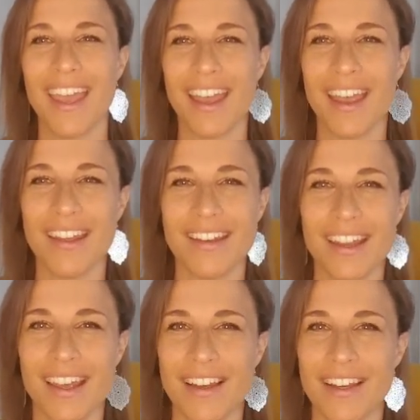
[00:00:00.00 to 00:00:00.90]
and
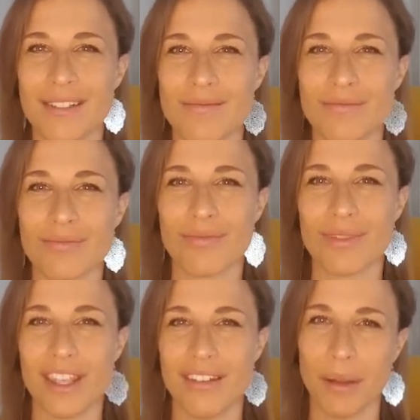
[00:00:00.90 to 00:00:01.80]
um,
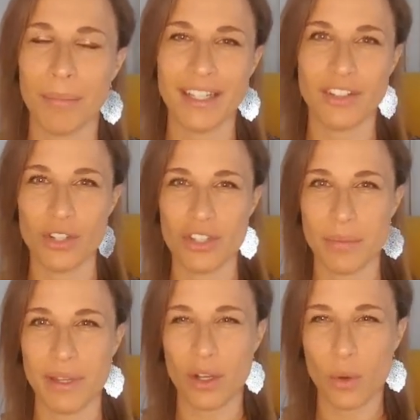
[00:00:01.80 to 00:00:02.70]
they might also
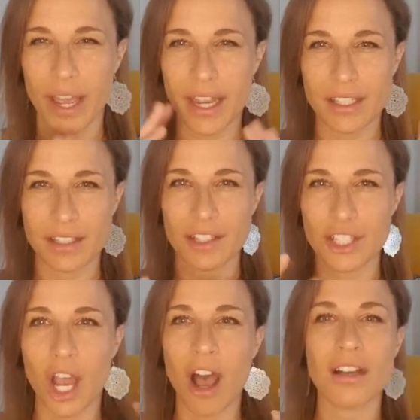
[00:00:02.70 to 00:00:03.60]
be quite
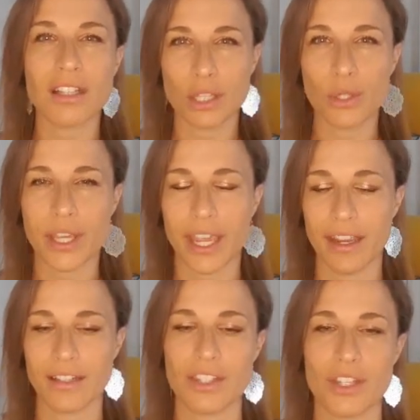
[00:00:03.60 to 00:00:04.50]
young
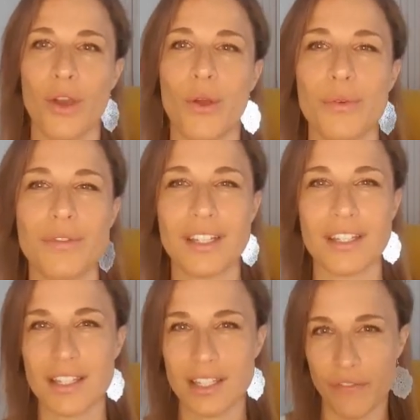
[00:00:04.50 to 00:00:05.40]
looking. So
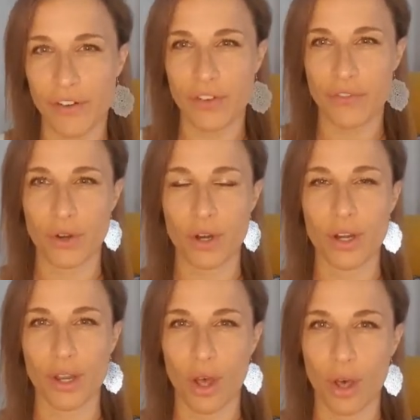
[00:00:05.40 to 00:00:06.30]
this is different
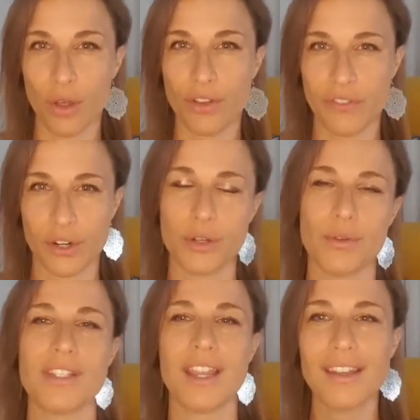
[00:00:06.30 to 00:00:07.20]
for all the Virgo
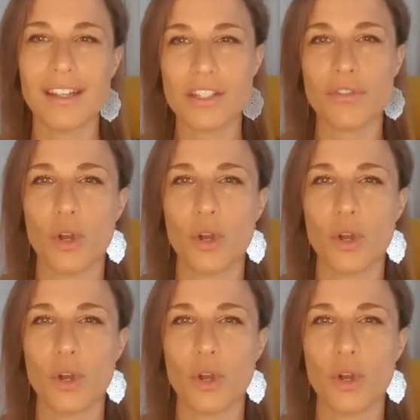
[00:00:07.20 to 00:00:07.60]
ascendants, of